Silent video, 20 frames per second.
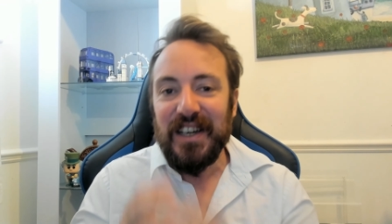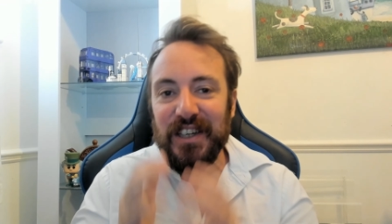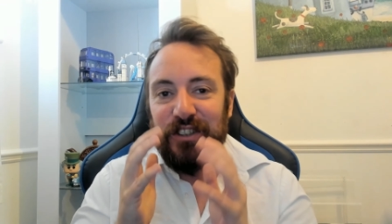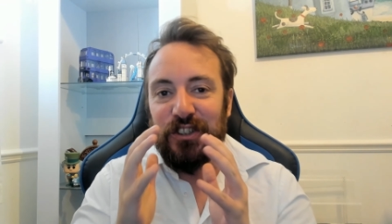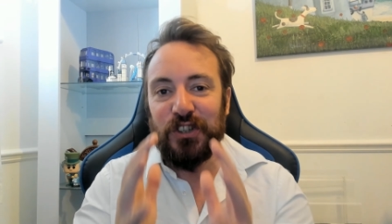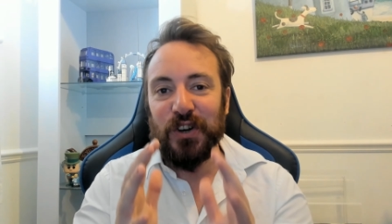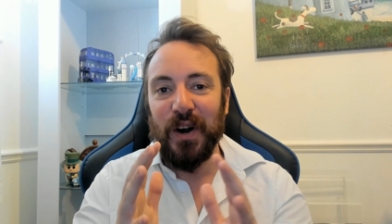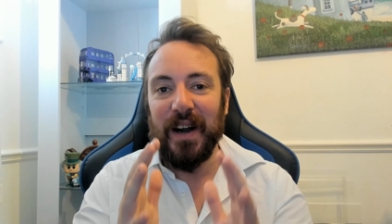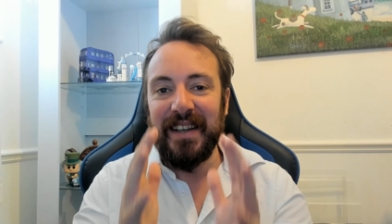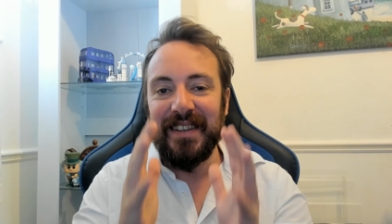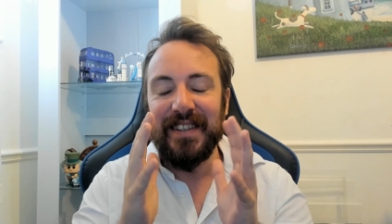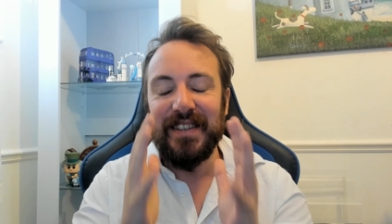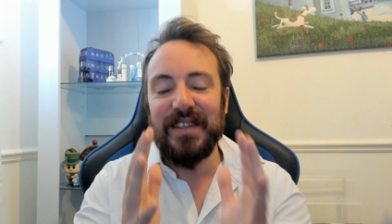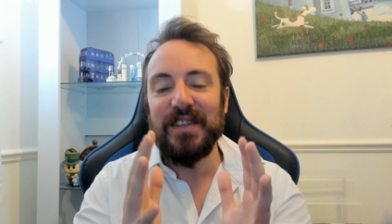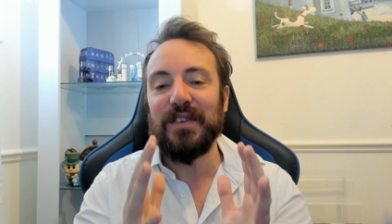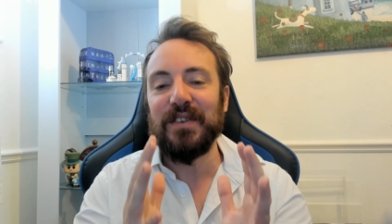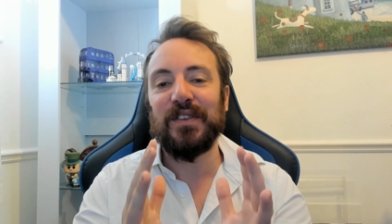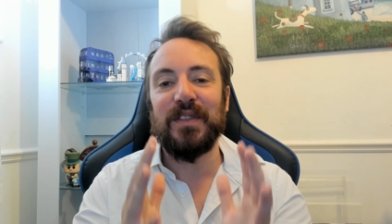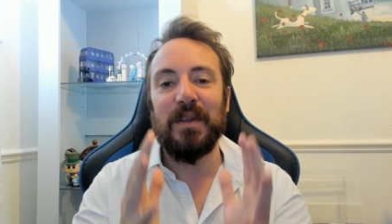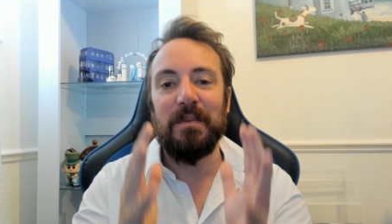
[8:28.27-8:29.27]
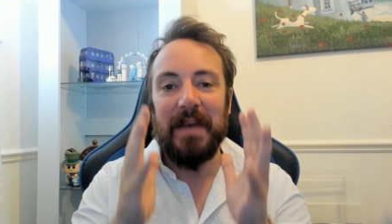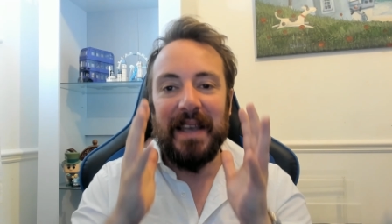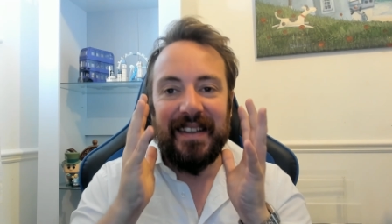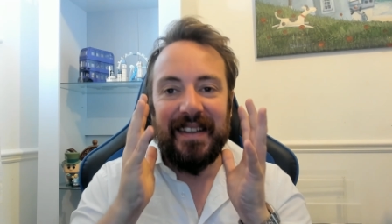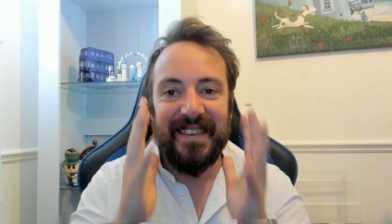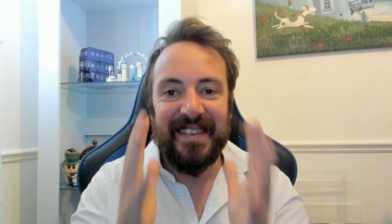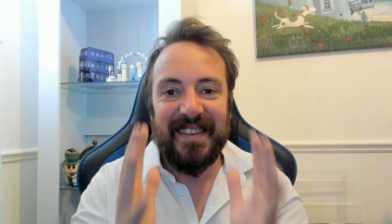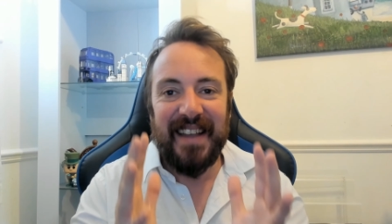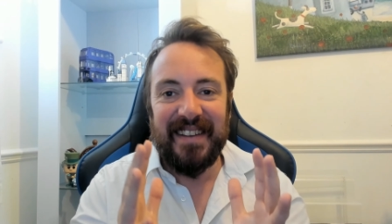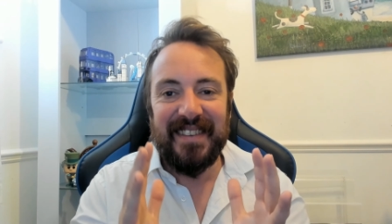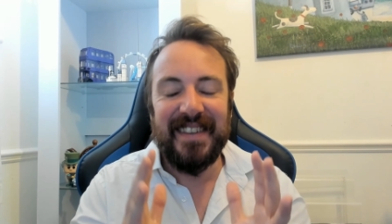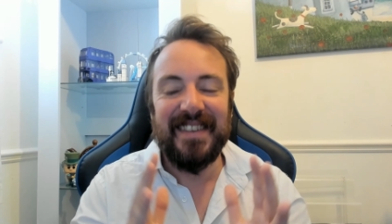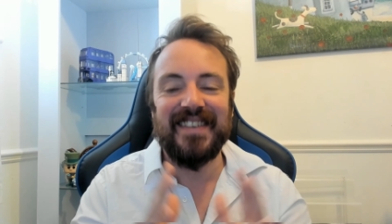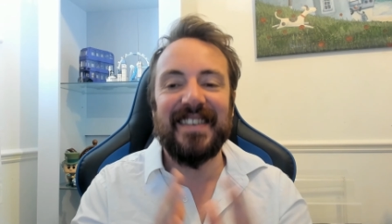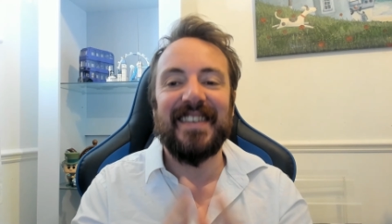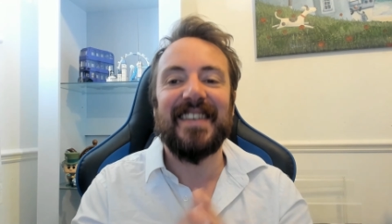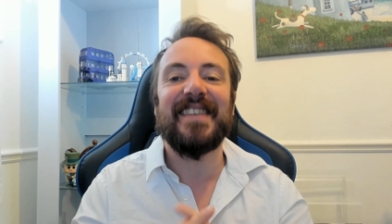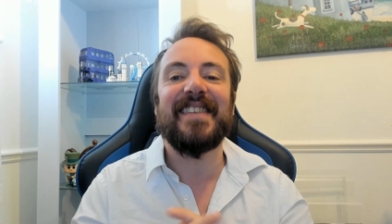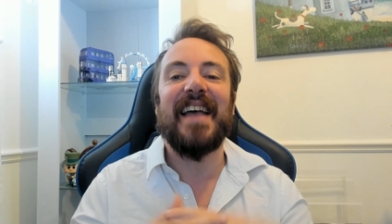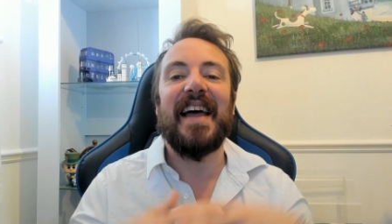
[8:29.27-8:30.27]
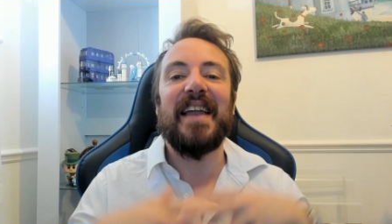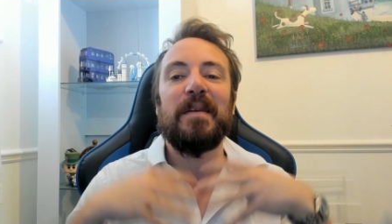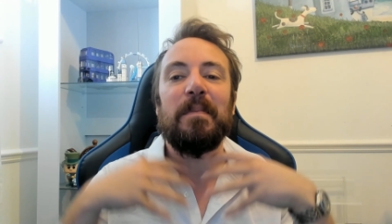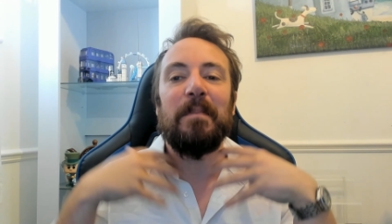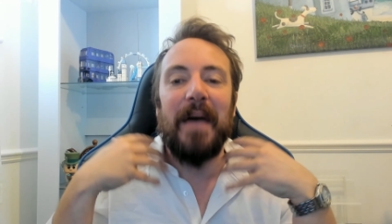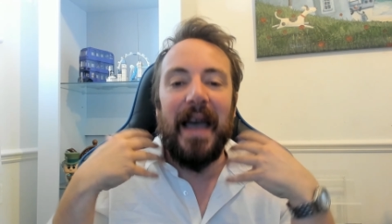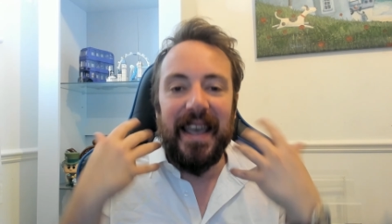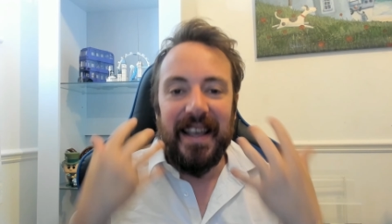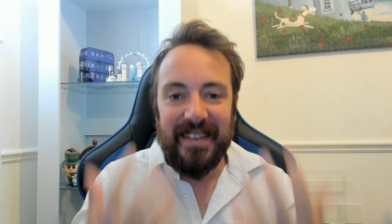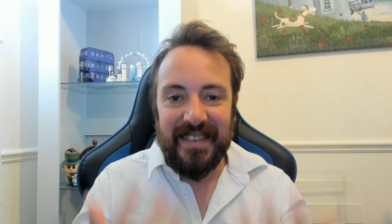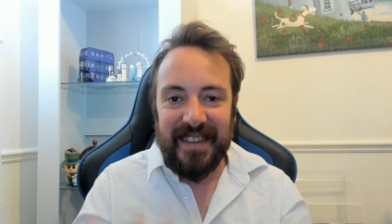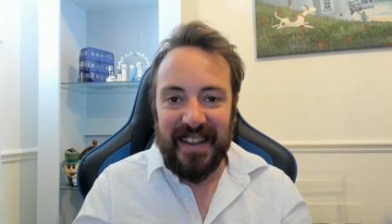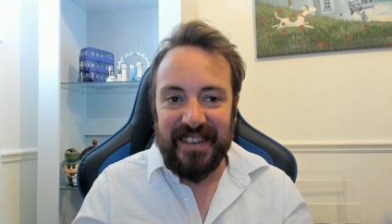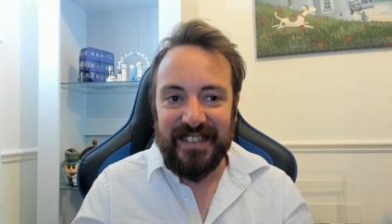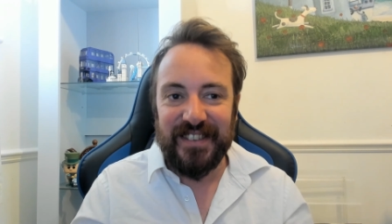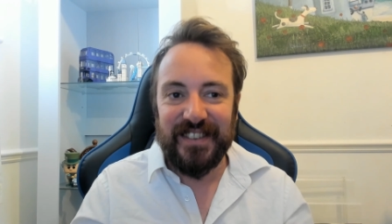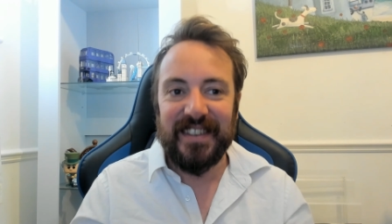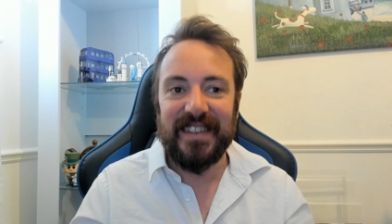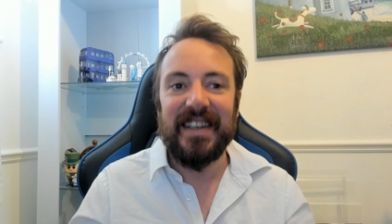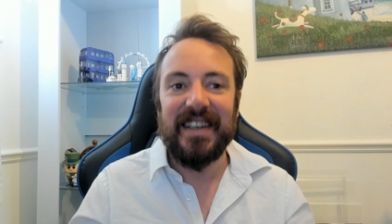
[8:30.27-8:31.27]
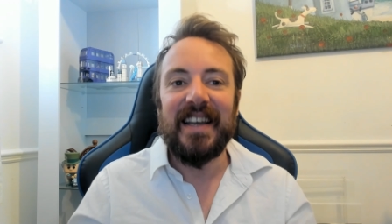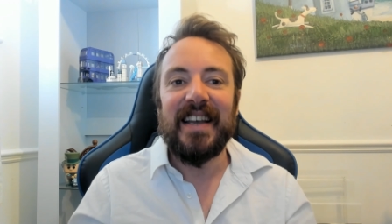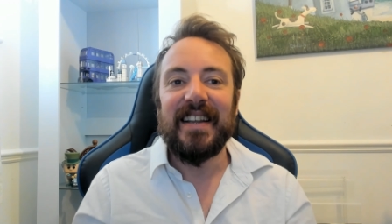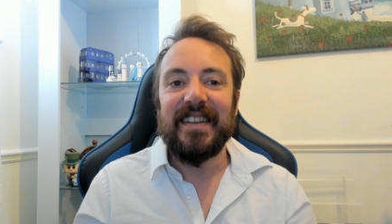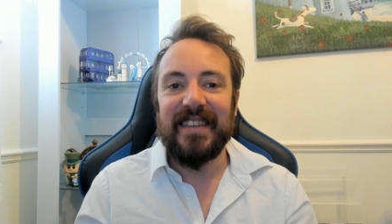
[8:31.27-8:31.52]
Try to use them in sentences and pay attention